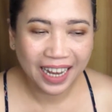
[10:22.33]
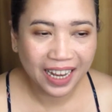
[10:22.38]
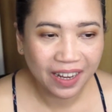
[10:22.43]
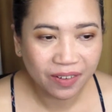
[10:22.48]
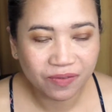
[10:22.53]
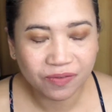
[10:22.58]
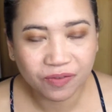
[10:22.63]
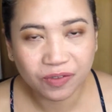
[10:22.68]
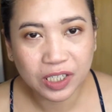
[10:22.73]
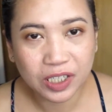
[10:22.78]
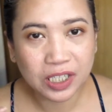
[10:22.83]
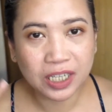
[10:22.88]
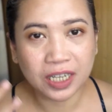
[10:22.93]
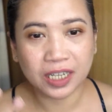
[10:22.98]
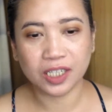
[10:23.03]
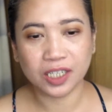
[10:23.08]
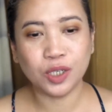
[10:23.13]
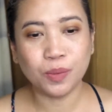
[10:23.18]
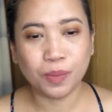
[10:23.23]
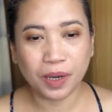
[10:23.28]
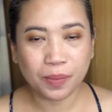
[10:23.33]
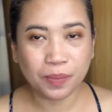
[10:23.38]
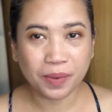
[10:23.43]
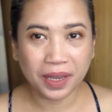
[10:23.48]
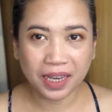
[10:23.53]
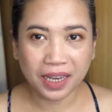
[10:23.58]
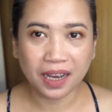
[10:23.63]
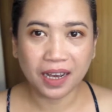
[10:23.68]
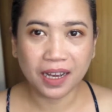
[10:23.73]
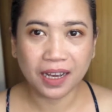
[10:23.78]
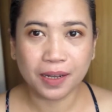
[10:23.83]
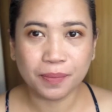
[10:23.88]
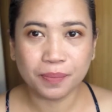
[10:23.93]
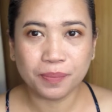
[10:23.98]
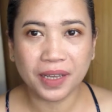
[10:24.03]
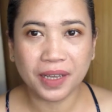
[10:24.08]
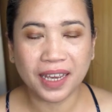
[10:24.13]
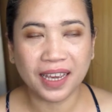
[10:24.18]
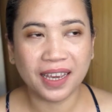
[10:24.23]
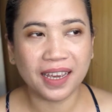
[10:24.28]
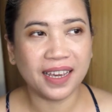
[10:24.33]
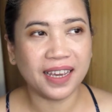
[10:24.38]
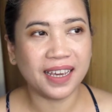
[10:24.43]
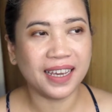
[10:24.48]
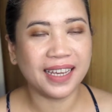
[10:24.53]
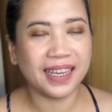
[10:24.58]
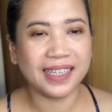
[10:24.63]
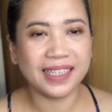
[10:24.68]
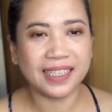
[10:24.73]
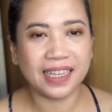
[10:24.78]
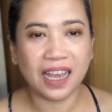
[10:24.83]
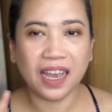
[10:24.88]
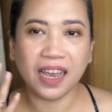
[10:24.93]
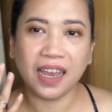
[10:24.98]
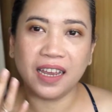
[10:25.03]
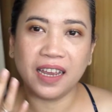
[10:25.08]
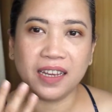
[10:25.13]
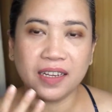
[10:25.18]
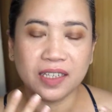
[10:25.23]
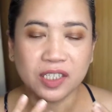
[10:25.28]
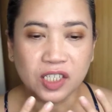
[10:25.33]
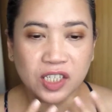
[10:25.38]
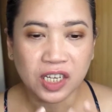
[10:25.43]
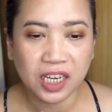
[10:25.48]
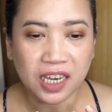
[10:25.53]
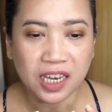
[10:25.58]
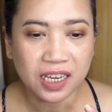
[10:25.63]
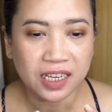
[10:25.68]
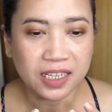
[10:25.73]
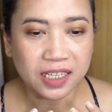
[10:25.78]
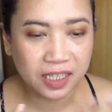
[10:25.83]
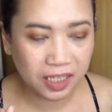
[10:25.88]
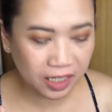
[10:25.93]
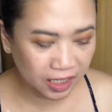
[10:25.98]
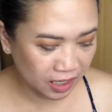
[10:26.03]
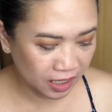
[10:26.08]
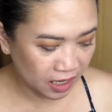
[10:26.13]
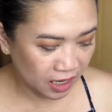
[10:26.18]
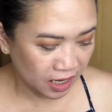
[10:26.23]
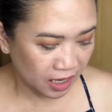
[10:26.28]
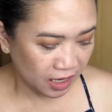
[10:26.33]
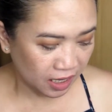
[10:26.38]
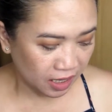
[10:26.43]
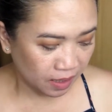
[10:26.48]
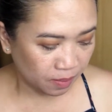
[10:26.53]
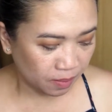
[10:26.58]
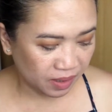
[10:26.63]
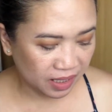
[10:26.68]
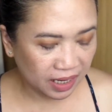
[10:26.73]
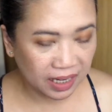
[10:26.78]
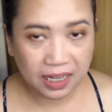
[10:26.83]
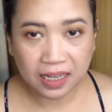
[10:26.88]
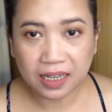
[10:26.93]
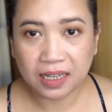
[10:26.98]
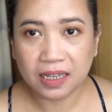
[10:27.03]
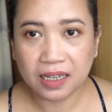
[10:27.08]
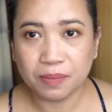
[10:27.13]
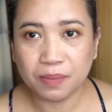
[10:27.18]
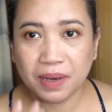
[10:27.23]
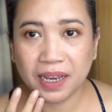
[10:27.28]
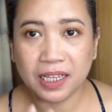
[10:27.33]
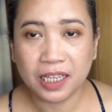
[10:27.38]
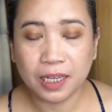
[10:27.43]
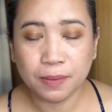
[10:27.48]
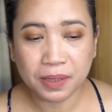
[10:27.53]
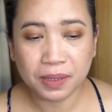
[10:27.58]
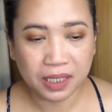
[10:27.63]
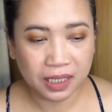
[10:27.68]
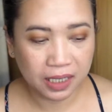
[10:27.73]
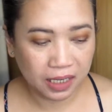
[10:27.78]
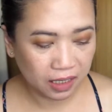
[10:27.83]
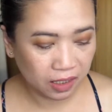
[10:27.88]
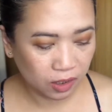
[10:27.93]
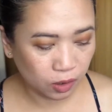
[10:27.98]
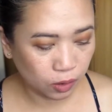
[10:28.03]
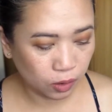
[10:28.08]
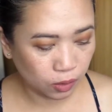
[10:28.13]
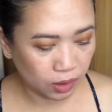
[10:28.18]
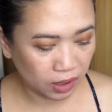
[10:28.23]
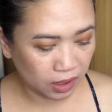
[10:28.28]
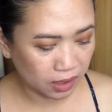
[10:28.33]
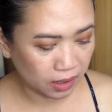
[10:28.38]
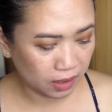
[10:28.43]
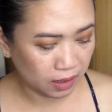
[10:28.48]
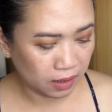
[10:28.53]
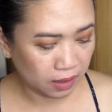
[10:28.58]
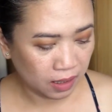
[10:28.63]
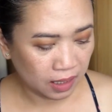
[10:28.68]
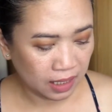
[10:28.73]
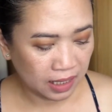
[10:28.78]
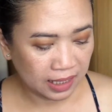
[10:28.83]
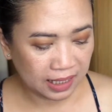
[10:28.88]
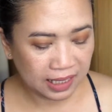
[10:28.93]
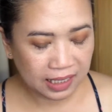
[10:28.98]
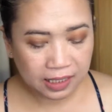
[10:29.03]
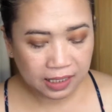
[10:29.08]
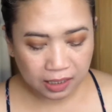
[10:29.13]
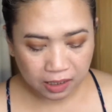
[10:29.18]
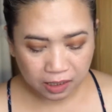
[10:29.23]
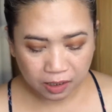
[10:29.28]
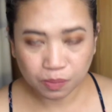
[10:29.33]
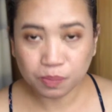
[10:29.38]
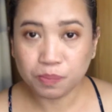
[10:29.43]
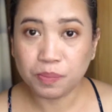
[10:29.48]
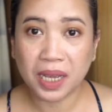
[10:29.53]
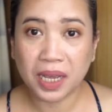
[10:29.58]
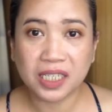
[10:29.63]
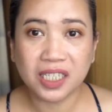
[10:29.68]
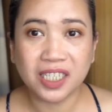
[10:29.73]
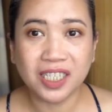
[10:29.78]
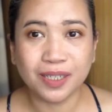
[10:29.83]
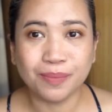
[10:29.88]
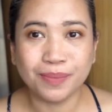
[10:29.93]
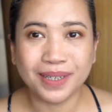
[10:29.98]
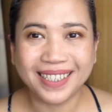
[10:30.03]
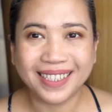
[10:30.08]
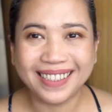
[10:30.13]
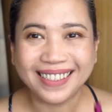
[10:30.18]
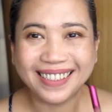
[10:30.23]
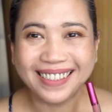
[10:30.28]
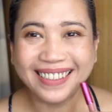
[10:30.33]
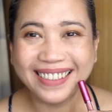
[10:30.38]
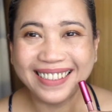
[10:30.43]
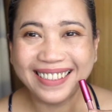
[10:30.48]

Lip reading: I've retouched my makeup and I changed my lipstick to the Little Benjamin.